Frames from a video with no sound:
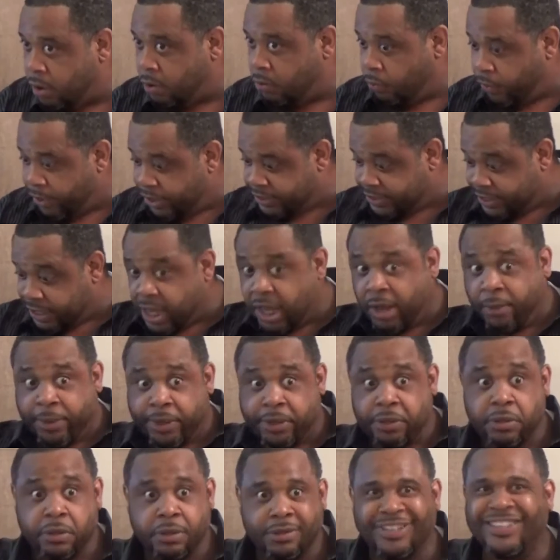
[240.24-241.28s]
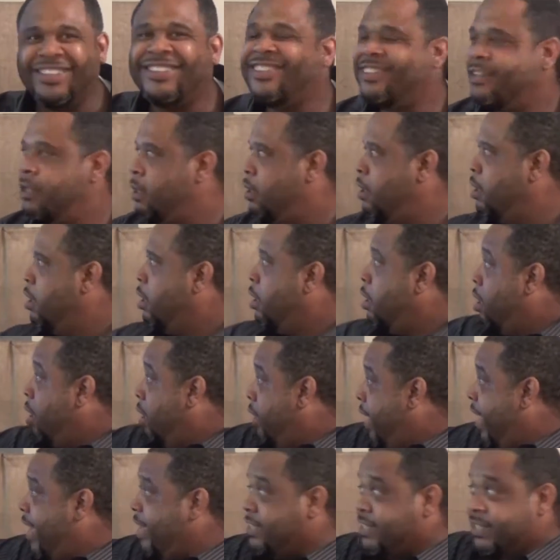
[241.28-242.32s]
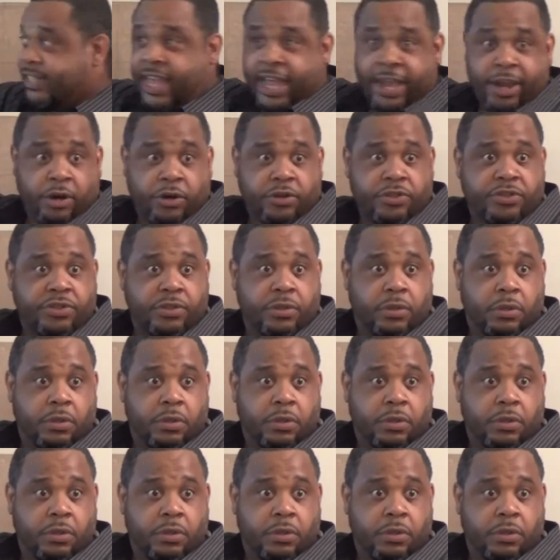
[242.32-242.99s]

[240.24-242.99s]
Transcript: When is it coming? Naysayers.